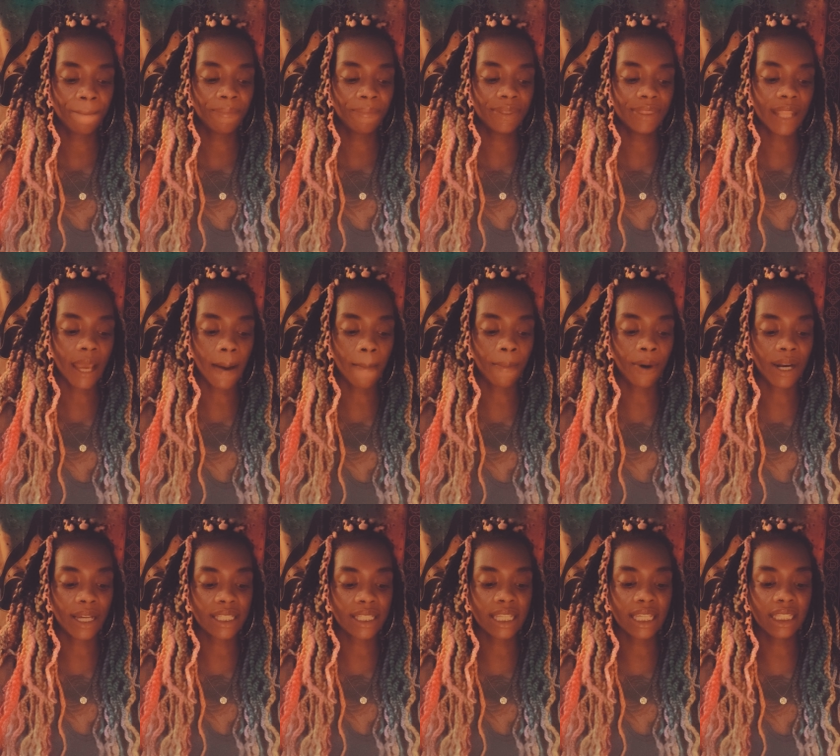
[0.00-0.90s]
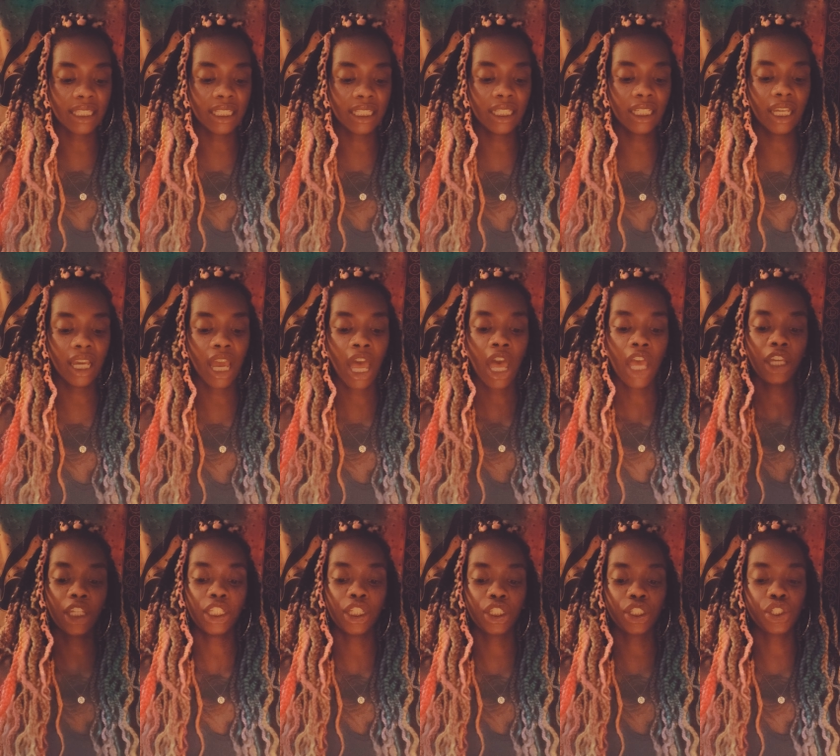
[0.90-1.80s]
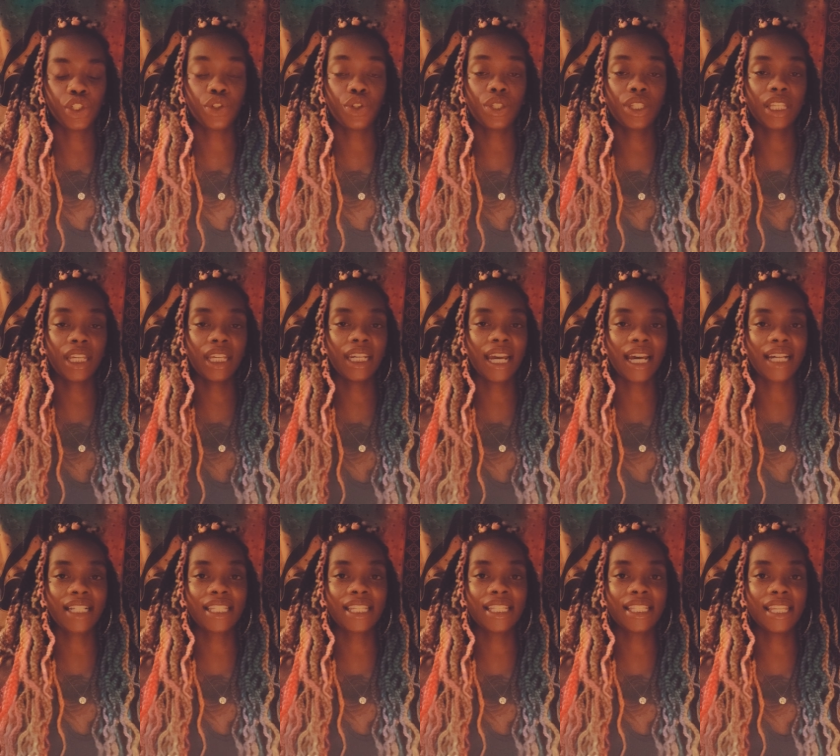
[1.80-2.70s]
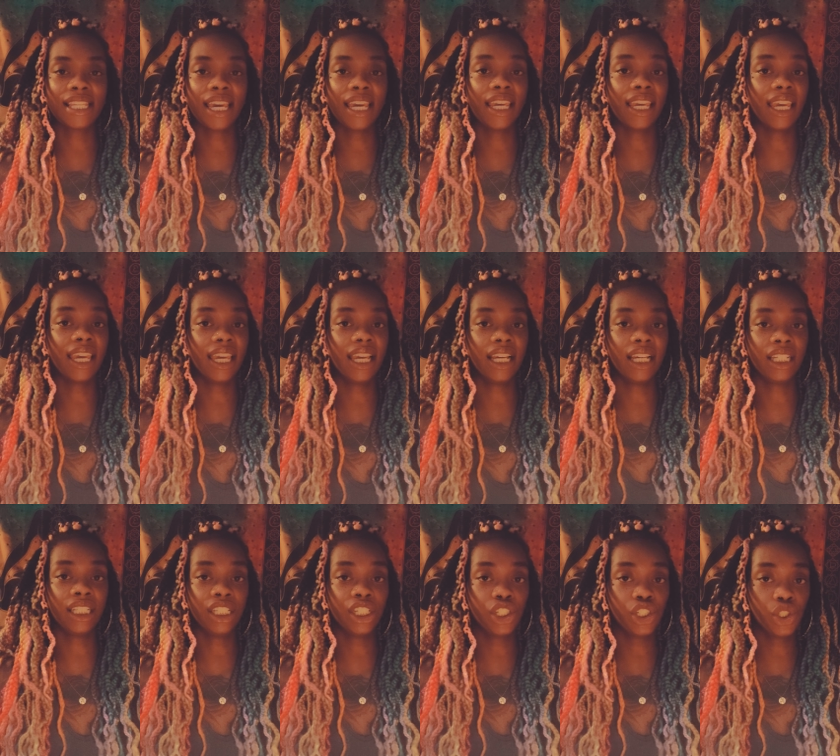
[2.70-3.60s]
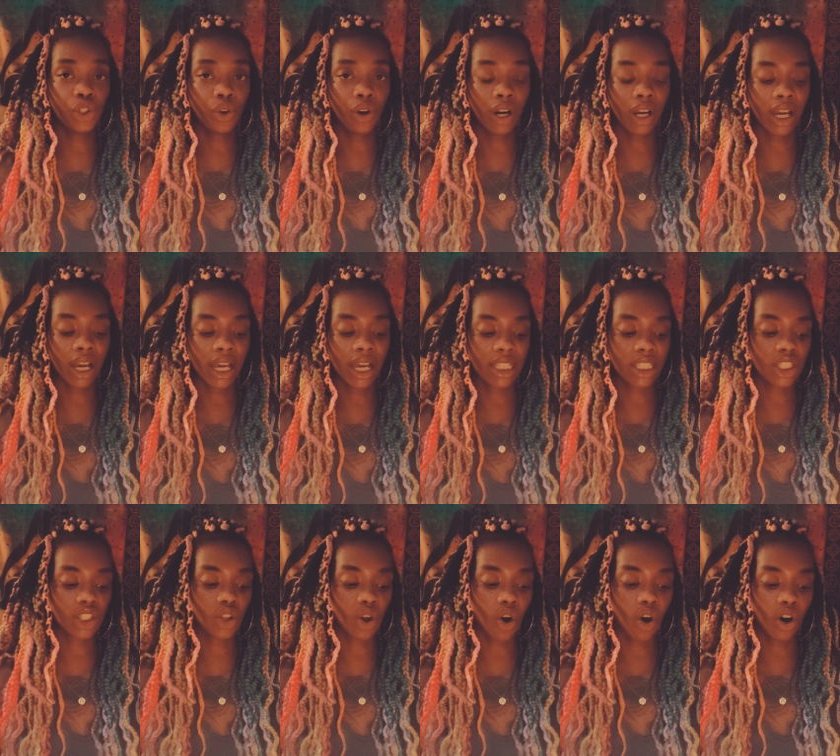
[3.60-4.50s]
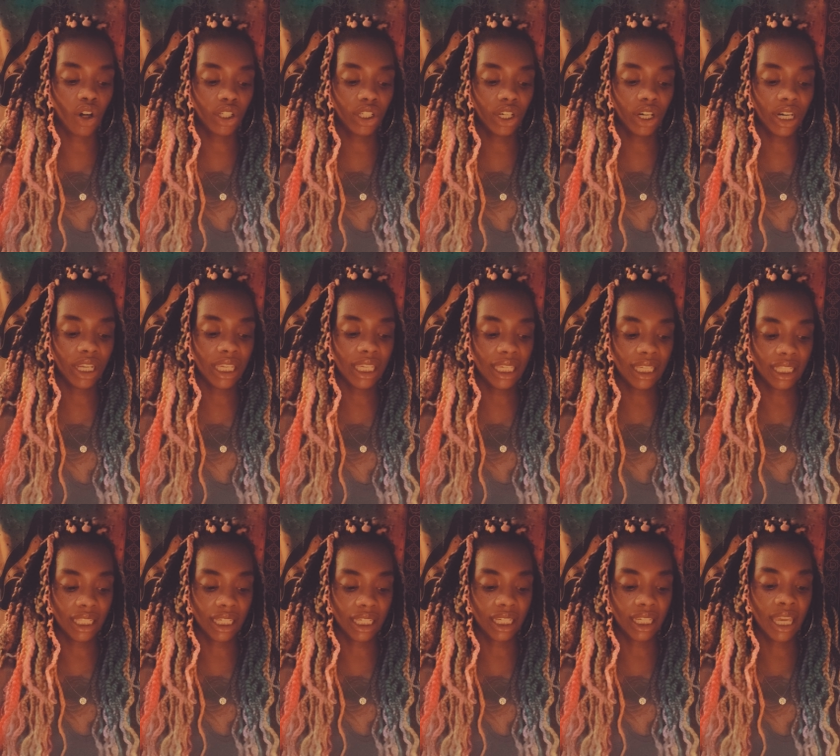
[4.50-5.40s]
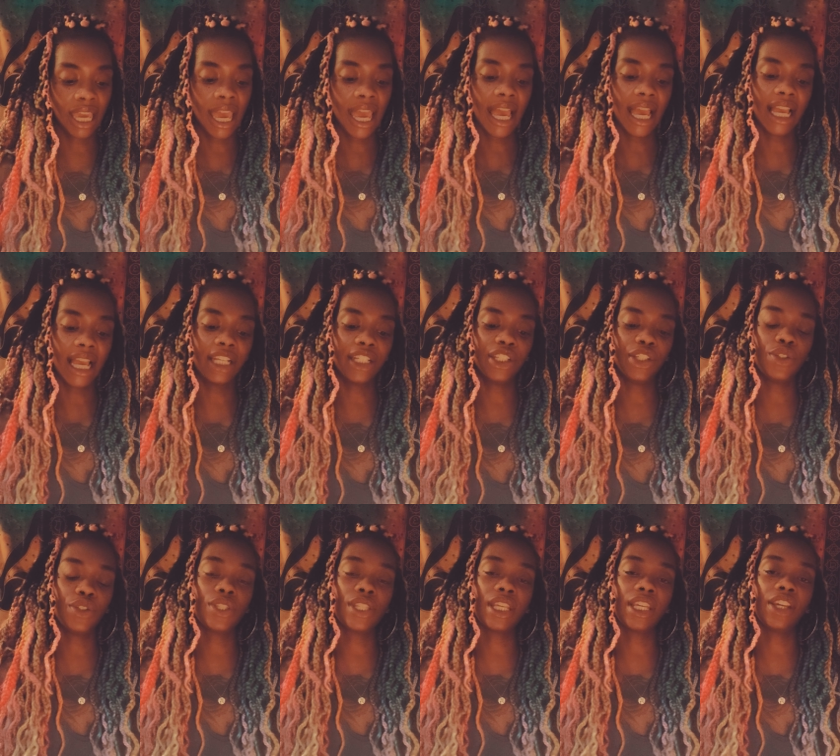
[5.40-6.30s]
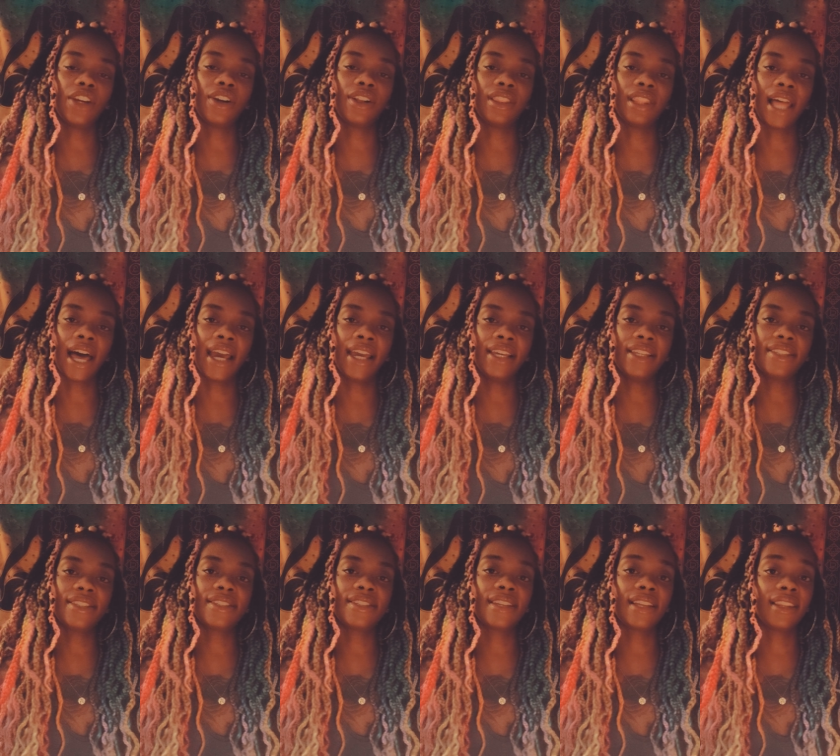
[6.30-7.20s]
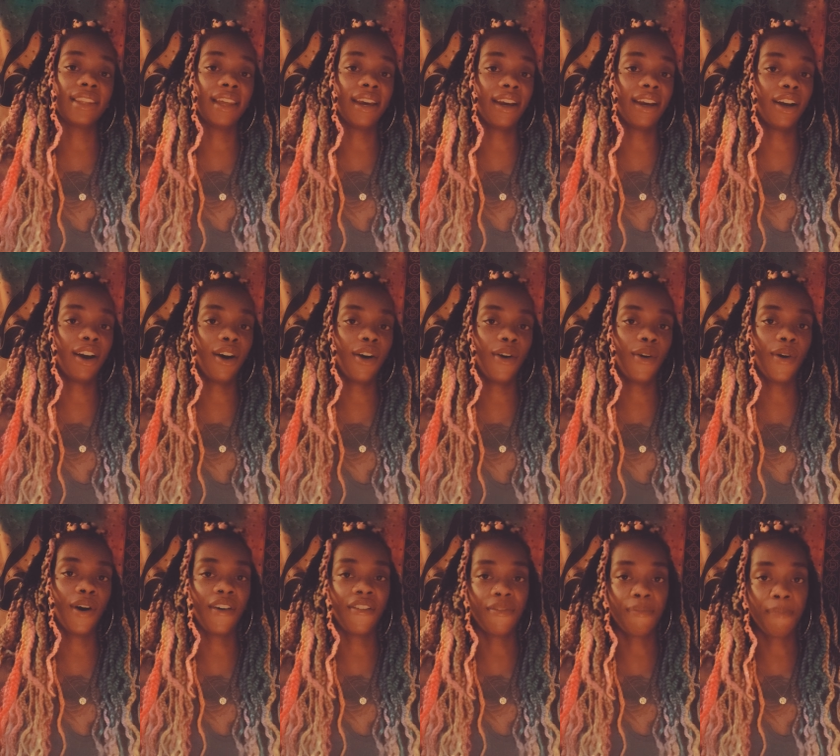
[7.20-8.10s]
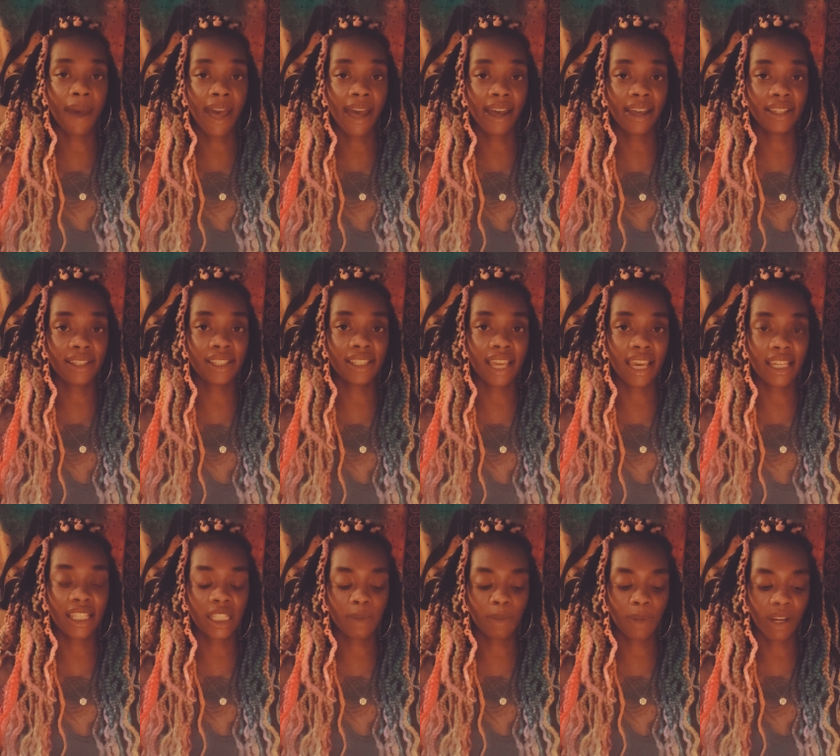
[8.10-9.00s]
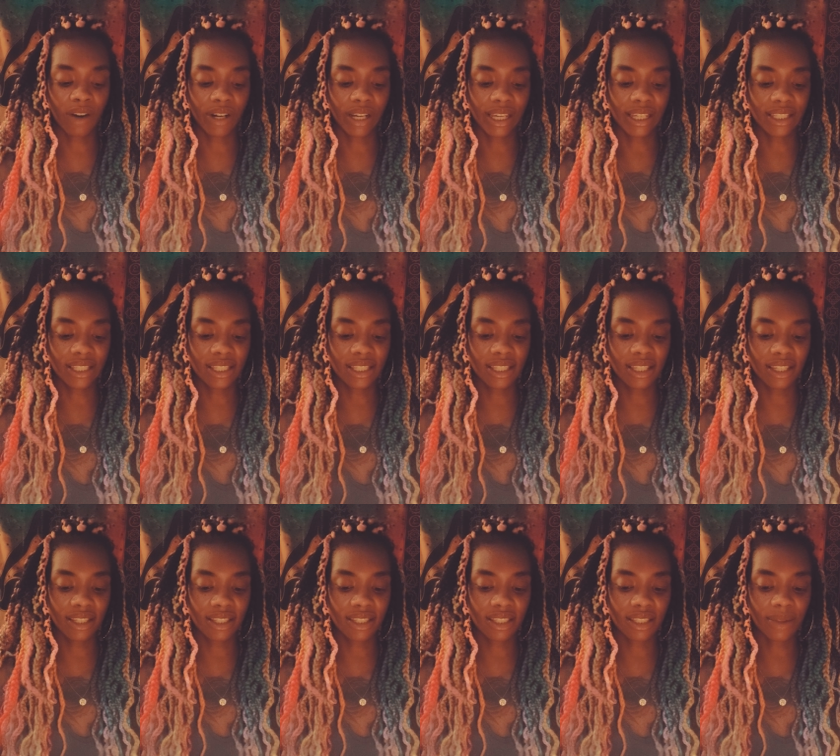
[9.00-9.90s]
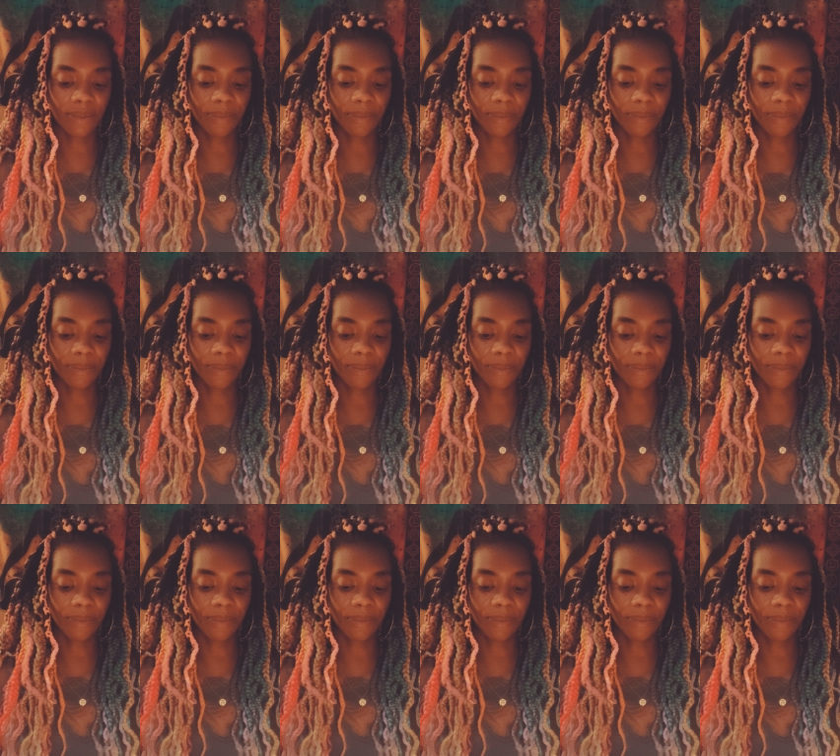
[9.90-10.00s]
Now, presently, you're choosing not to take any shortcuts on your healing and using your light to let go of past experiences